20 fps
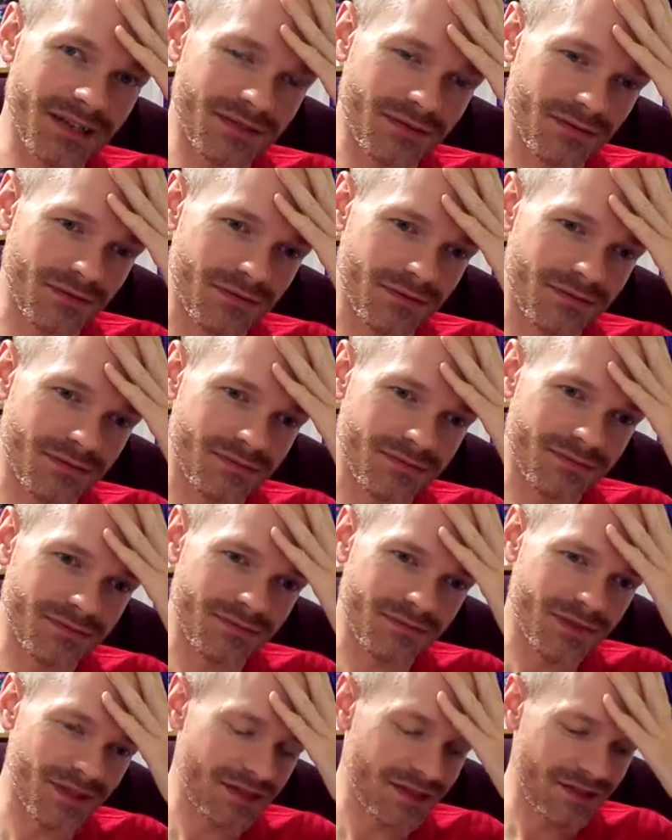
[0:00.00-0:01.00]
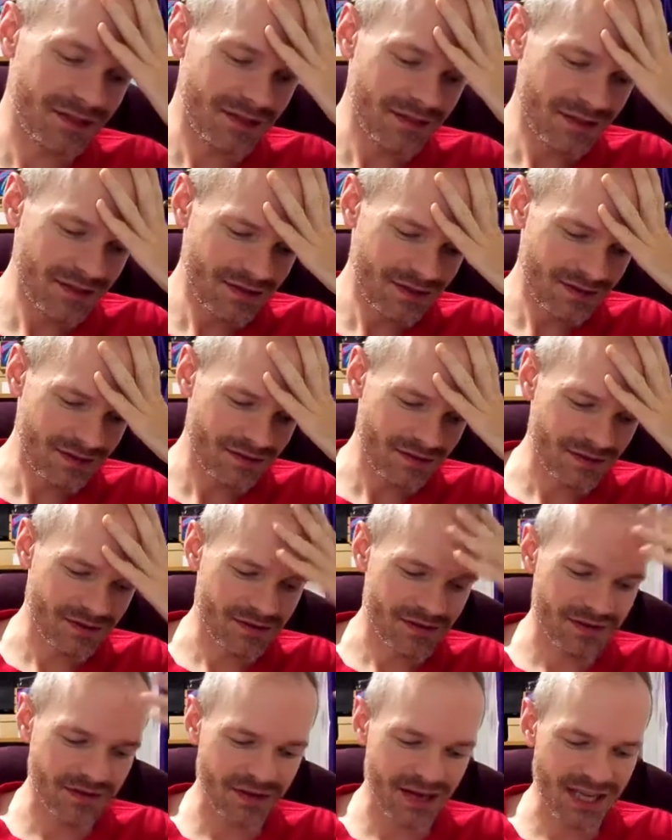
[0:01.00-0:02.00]
or
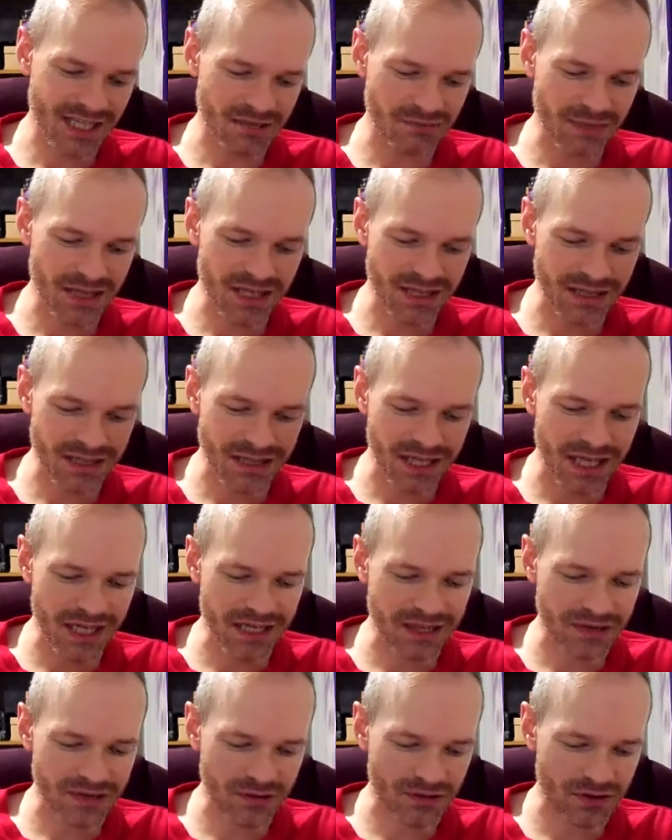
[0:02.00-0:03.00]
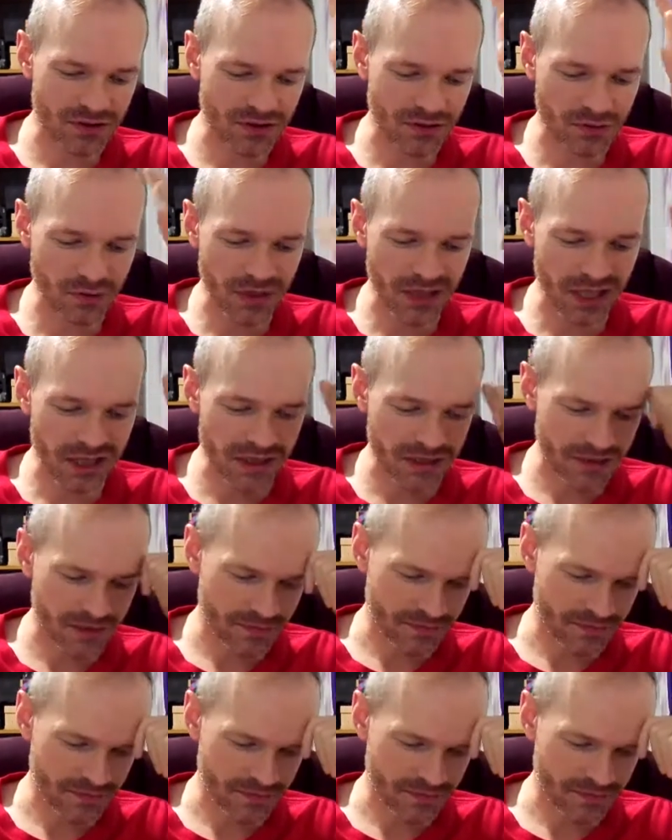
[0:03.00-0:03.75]
so it has to be in the 10s or the 20s.